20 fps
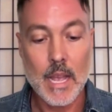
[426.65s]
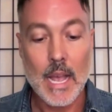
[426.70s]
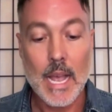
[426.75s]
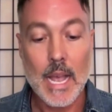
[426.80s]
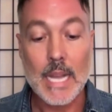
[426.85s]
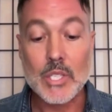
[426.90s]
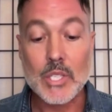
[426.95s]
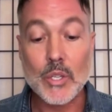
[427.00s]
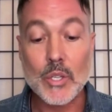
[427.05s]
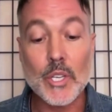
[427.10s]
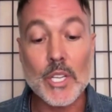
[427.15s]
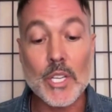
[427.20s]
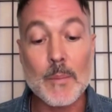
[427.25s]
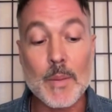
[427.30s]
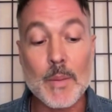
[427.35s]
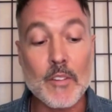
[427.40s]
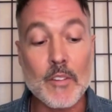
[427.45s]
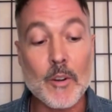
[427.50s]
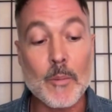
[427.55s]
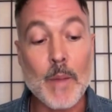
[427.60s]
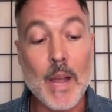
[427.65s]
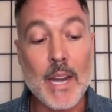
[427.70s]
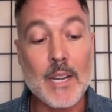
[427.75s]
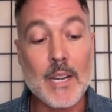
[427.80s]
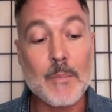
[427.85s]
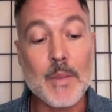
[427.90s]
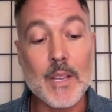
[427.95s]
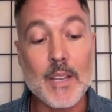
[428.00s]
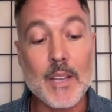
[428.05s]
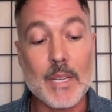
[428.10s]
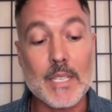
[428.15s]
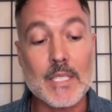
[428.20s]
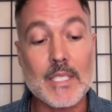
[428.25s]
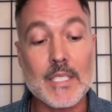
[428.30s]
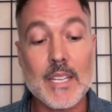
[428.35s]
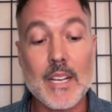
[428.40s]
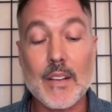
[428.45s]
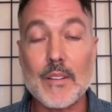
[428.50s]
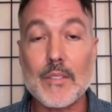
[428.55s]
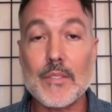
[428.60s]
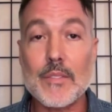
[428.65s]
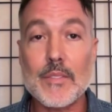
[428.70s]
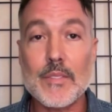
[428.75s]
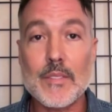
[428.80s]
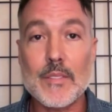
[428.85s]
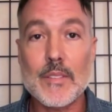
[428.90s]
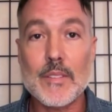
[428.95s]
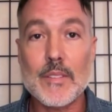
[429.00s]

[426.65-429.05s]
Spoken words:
I told him he reminded me of myself.